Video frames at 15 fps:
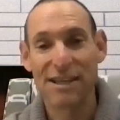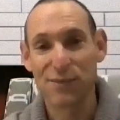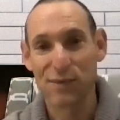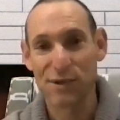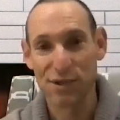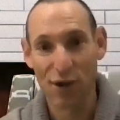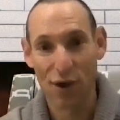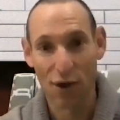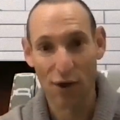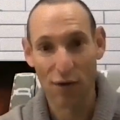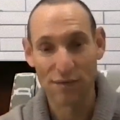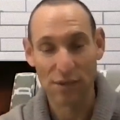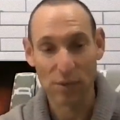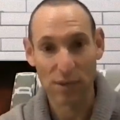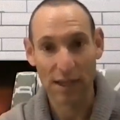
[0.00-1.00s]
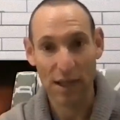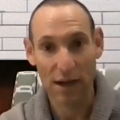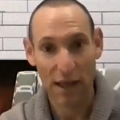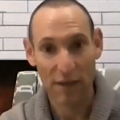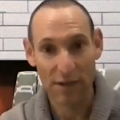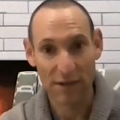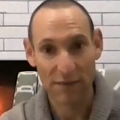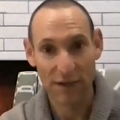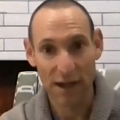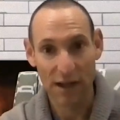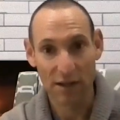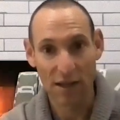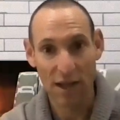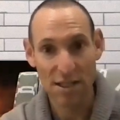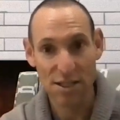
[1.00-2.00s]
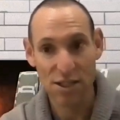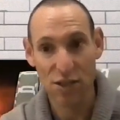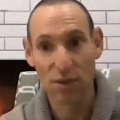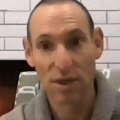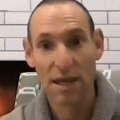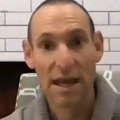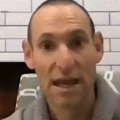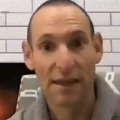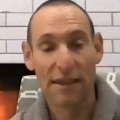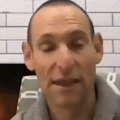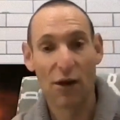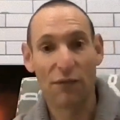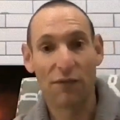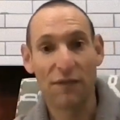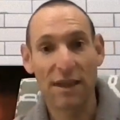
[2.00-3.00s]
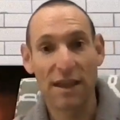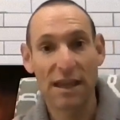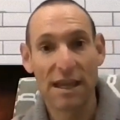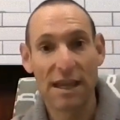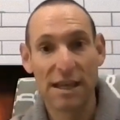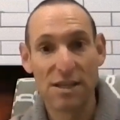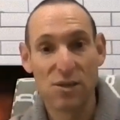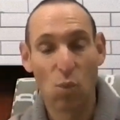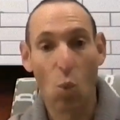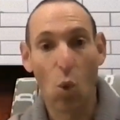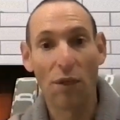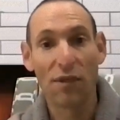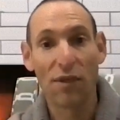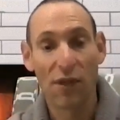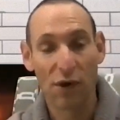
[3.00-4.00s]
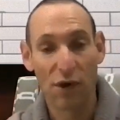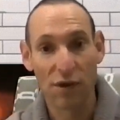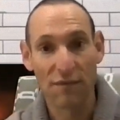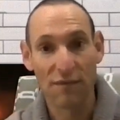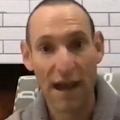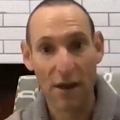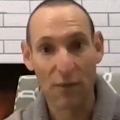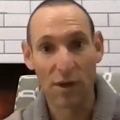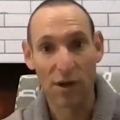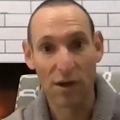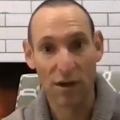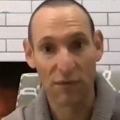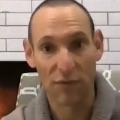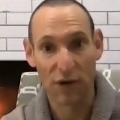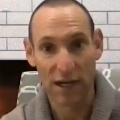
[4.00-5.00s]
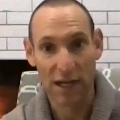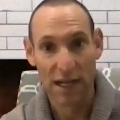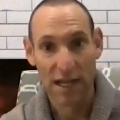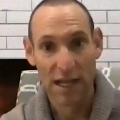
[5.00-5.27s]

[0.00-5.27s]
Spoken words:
resolved without having to file a lawsuit, then our fee is 1/3 of that recovery.